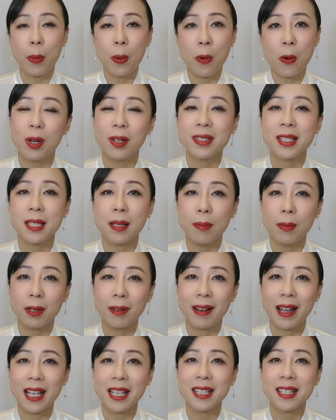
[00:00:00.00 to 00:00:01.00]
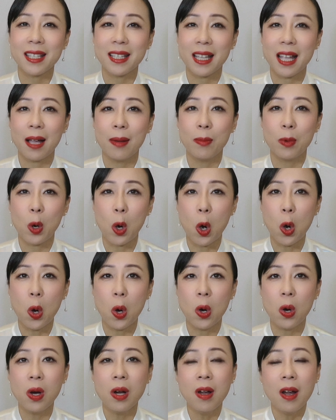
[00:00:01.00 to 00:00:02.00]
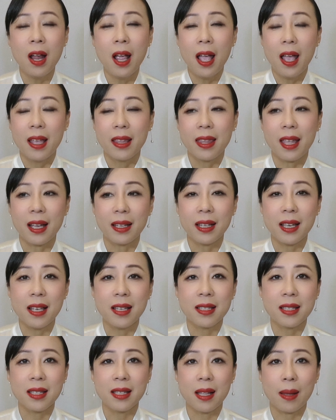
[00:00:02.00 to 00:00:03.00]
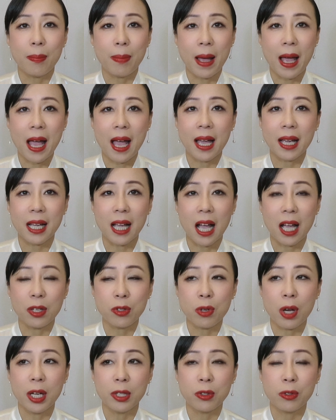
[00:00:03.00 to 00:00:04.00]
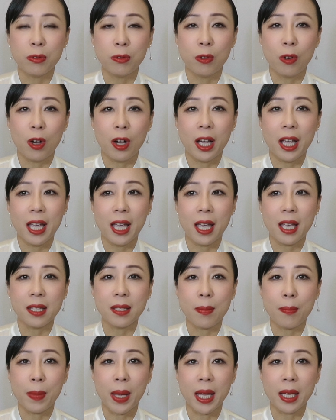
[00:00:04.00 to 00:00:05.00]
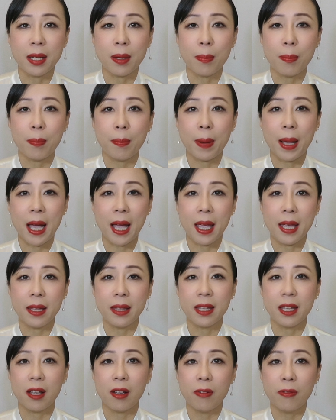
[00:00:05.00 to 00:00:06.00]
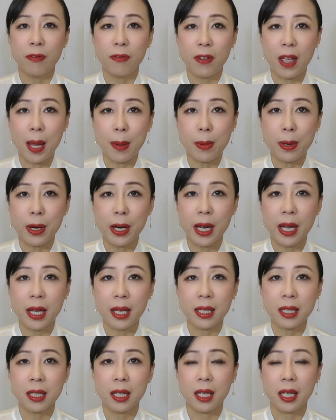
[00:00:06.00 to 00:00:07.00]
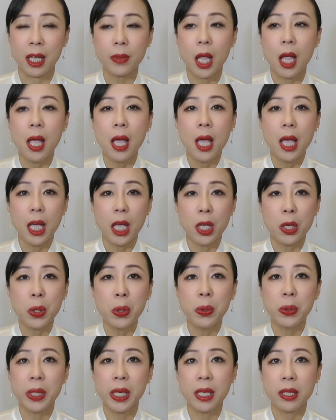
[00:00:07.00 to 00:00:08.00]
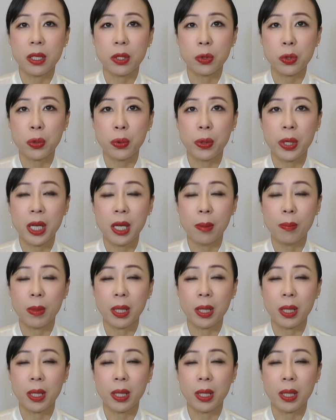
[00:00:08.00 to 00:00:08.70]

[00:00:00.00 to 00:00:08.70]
will summarize them all that is the bag I try to avoid. It's made by the fabric, including the tweed